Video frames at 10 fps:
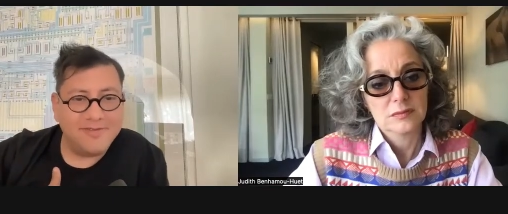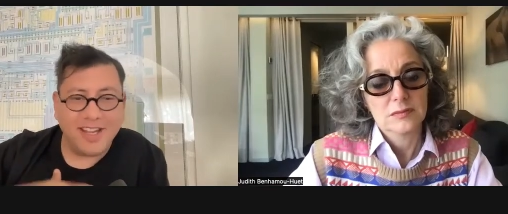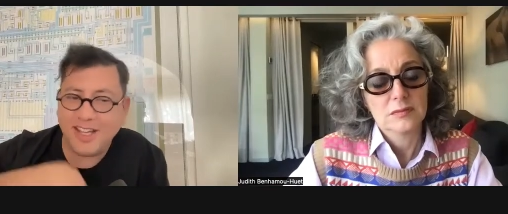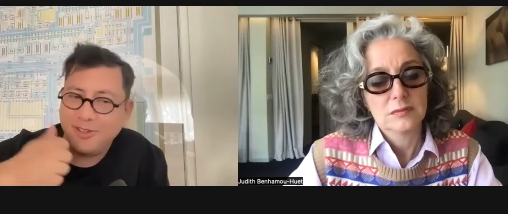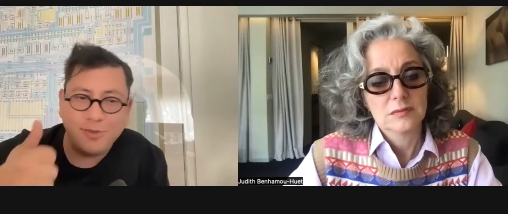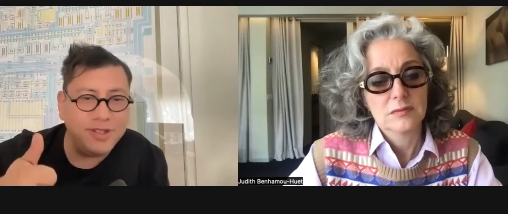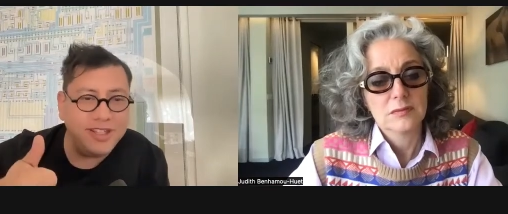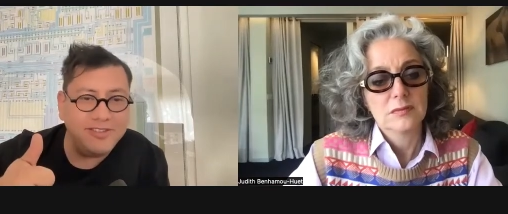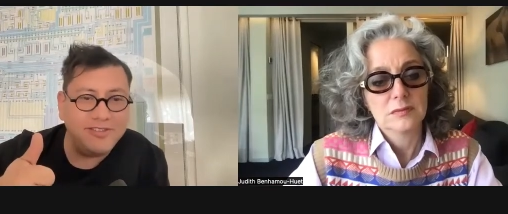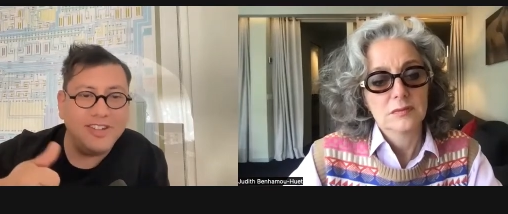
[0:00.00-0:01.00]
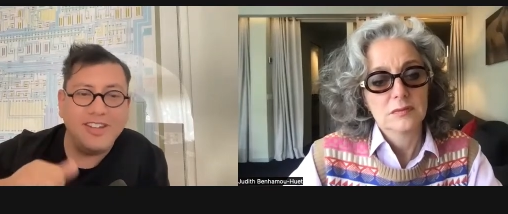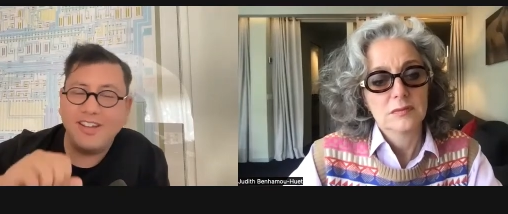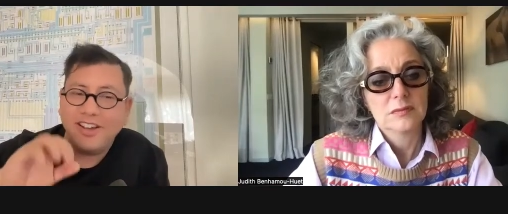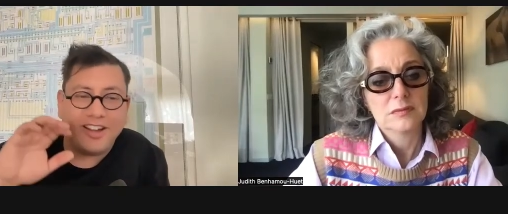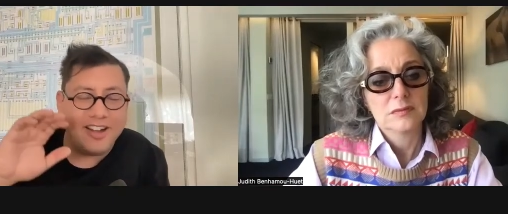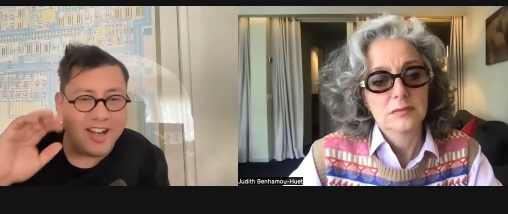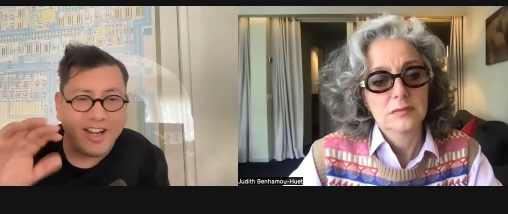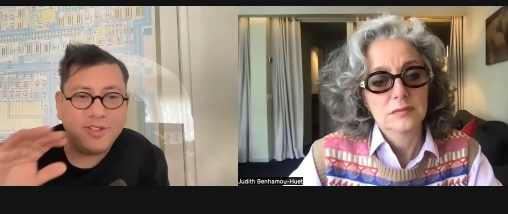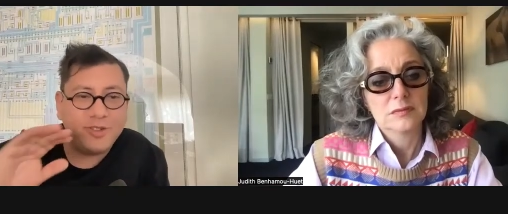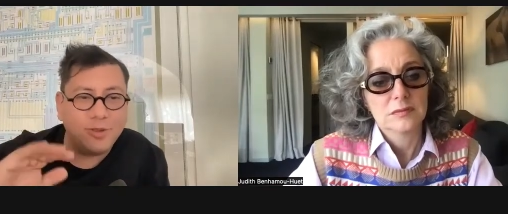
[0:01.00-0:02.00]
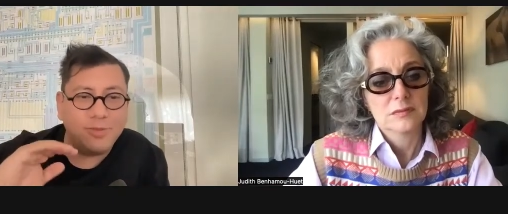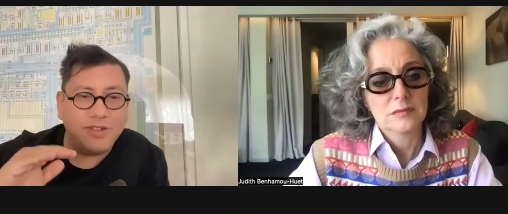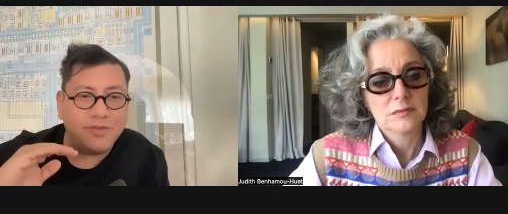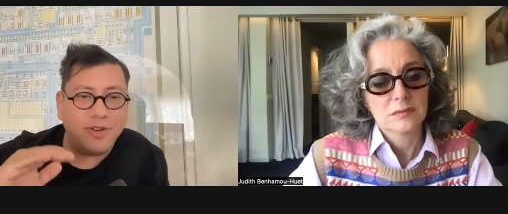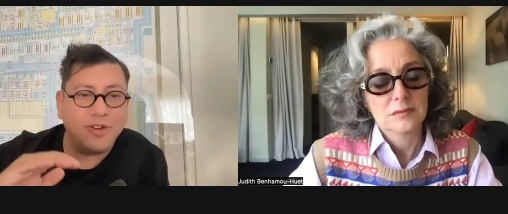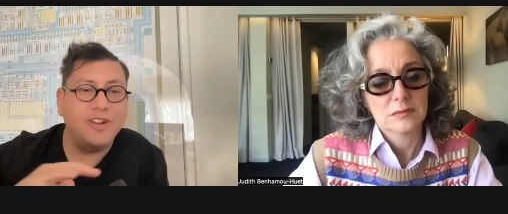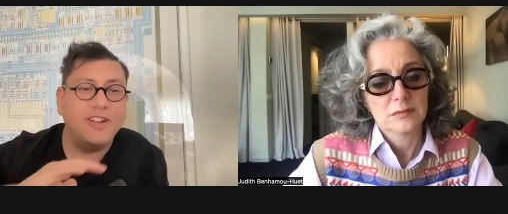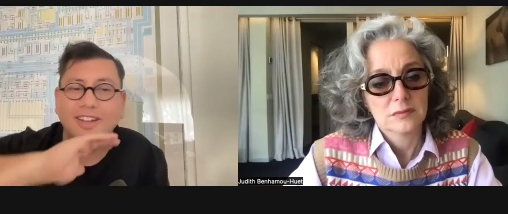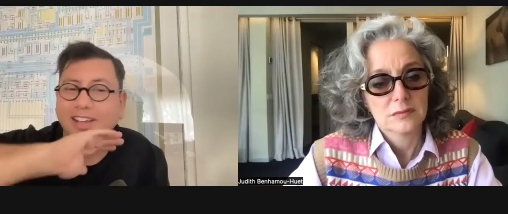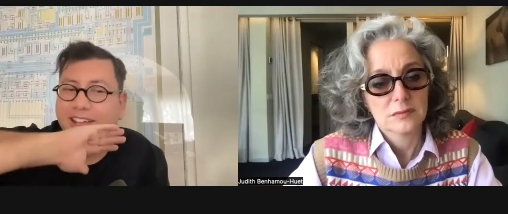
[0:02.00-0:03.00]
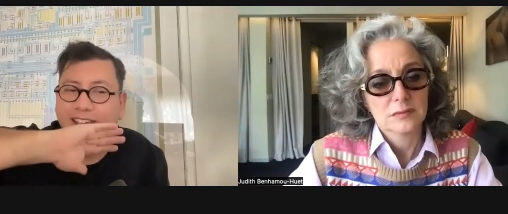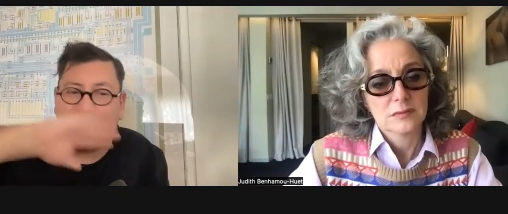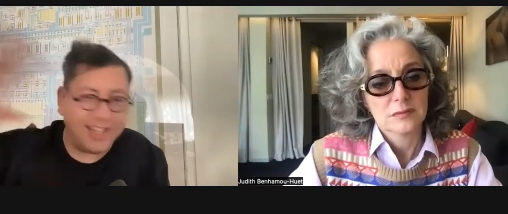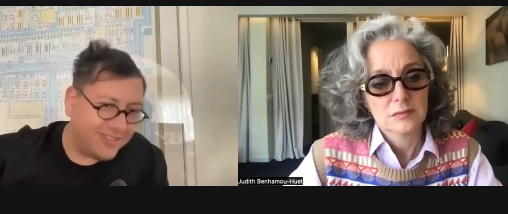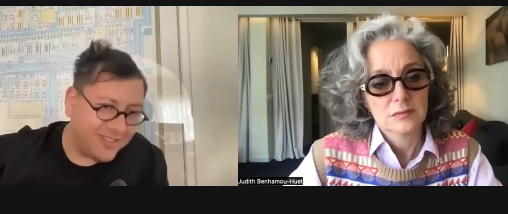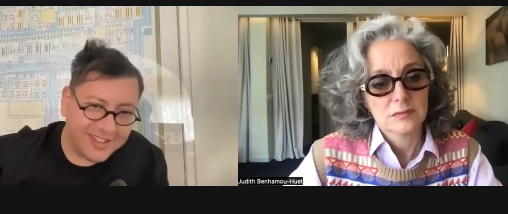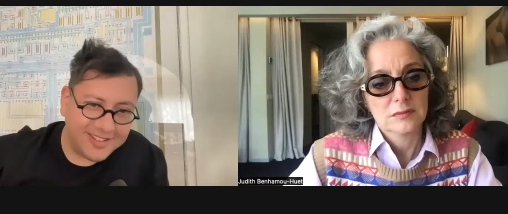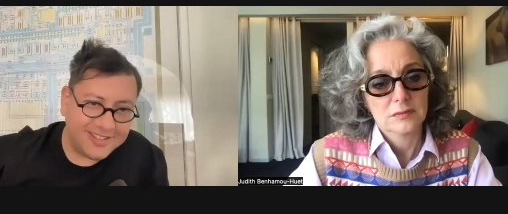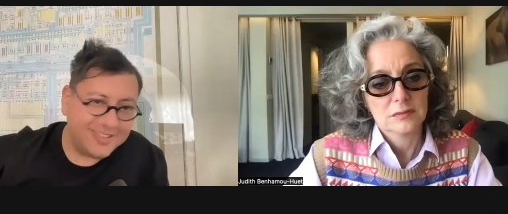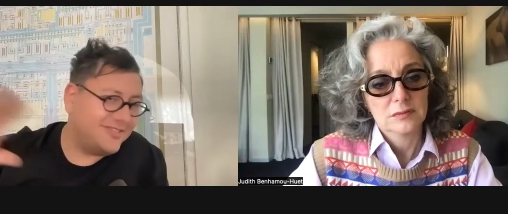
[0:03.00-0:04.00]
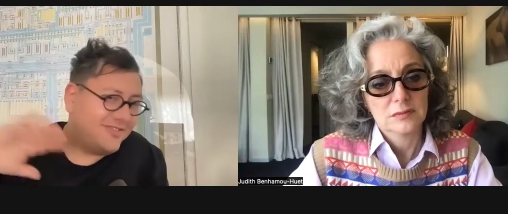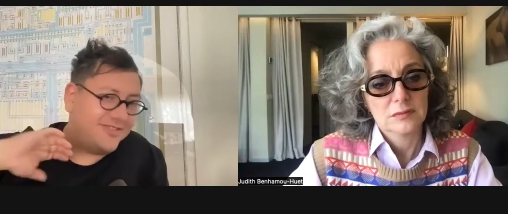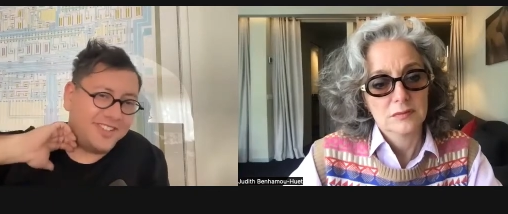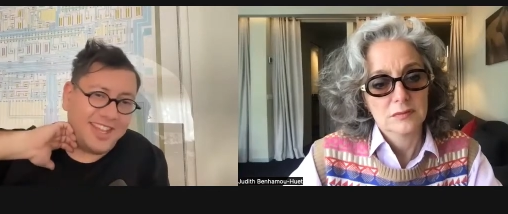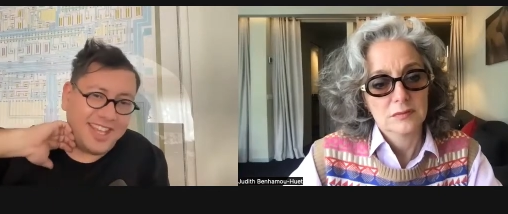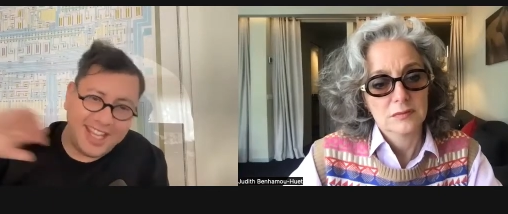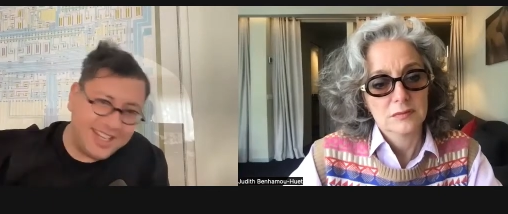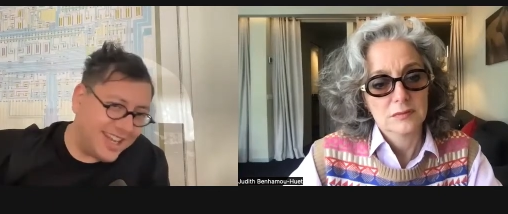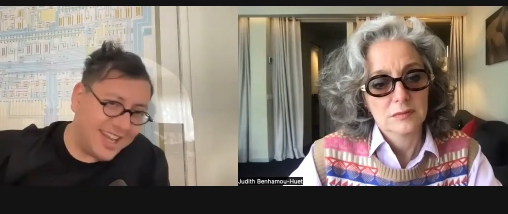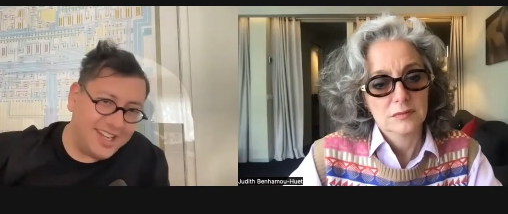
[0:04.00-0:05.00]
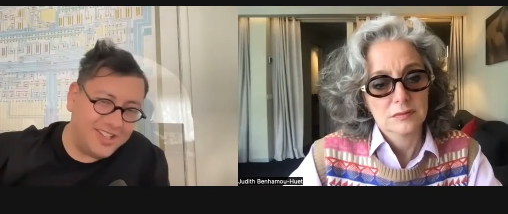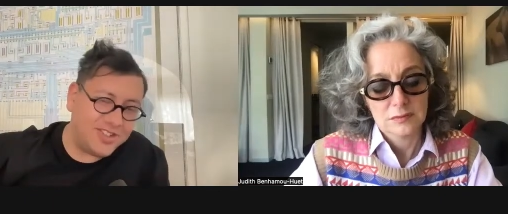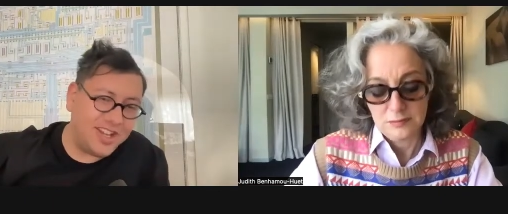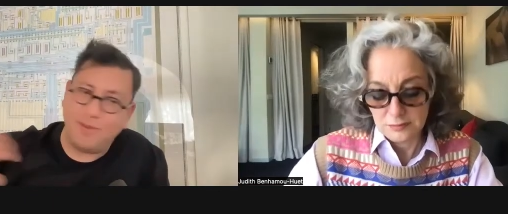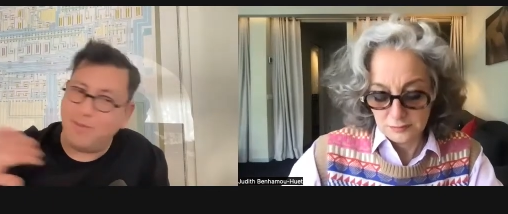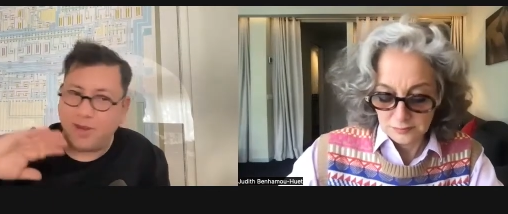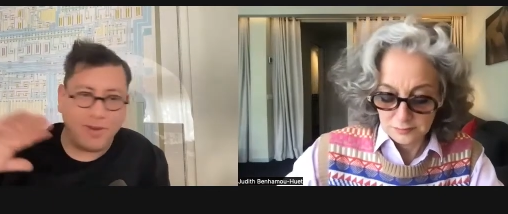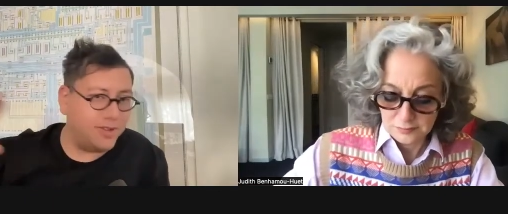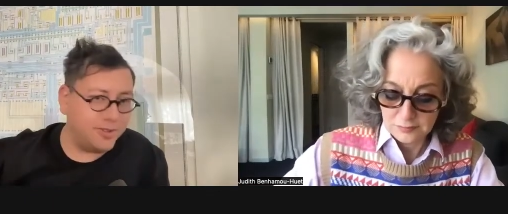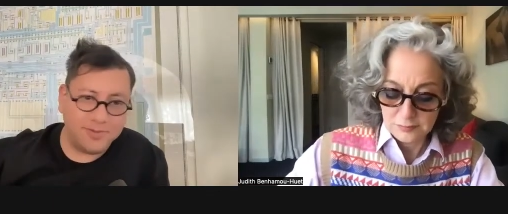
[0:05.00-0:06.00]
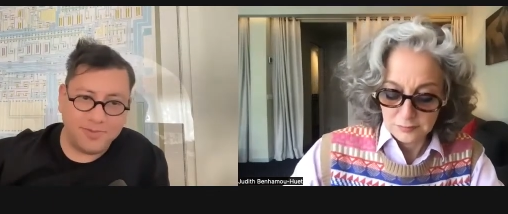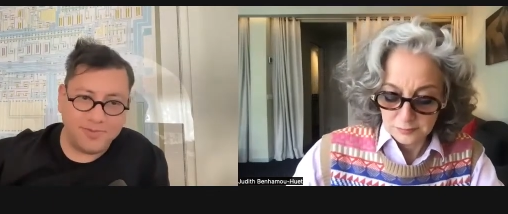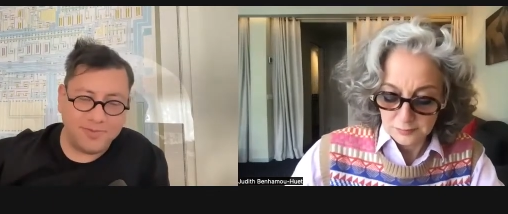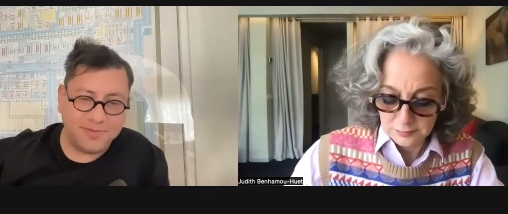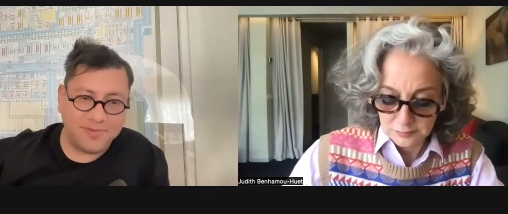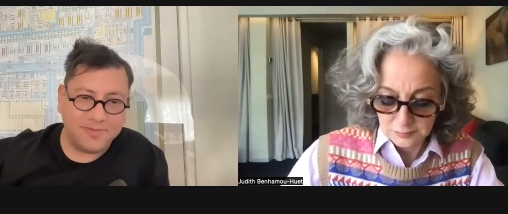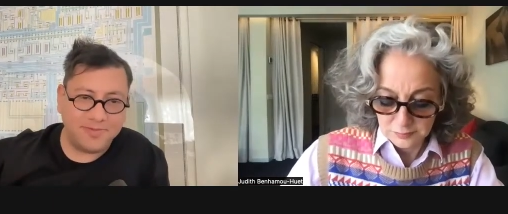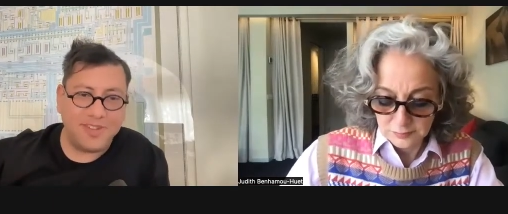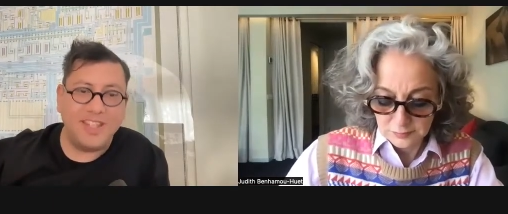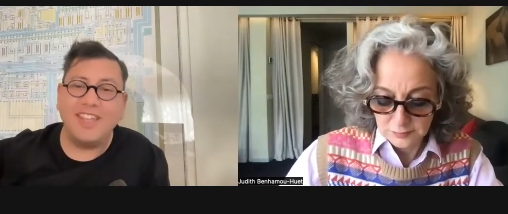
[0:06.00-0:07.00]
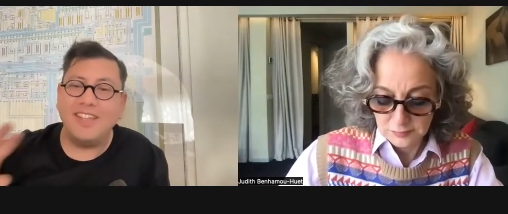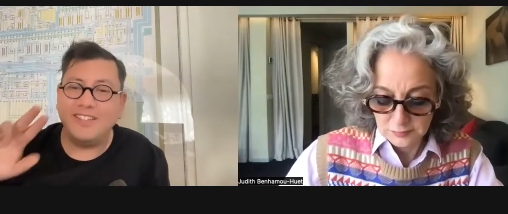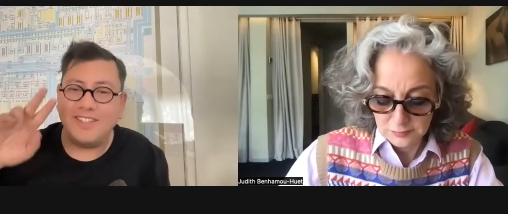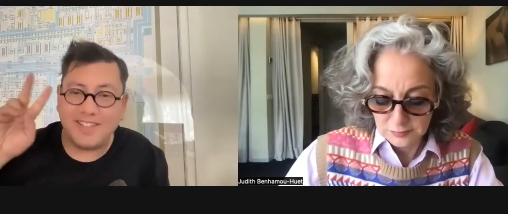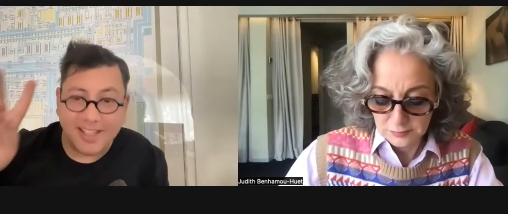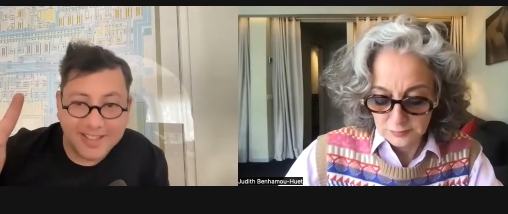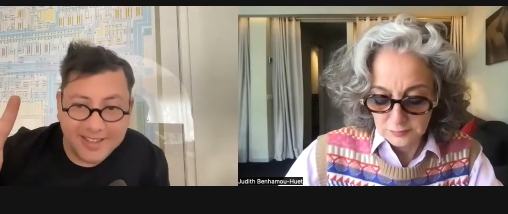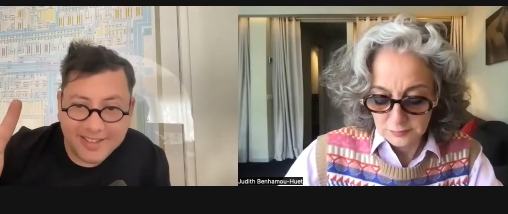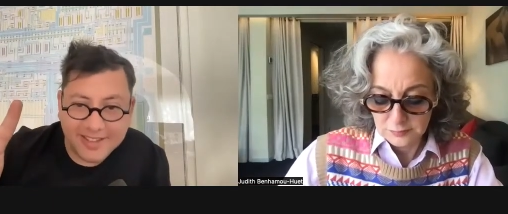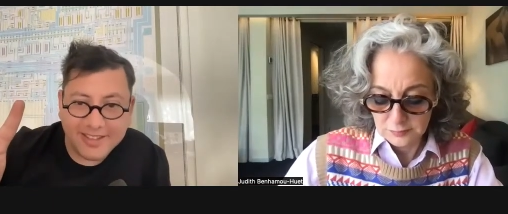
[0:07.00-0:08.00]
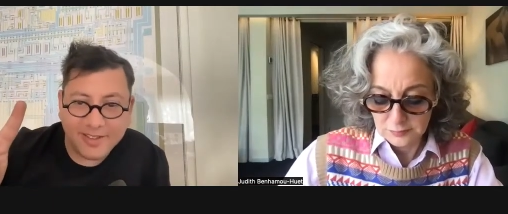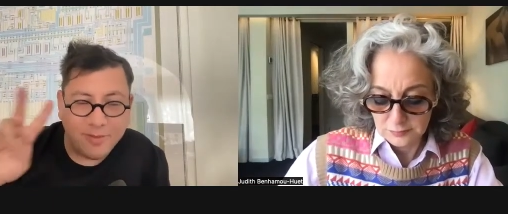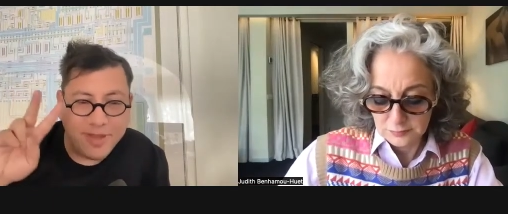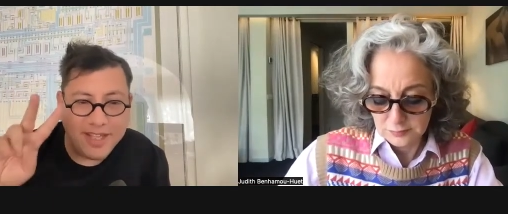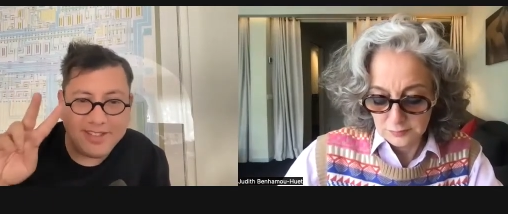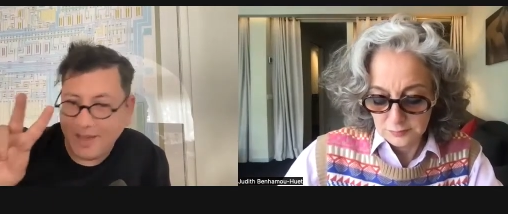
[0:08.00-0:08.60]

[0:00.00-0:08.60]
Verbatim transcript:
Speaker 1: I do believe art should be for anyone, any age, any background. Second, to make this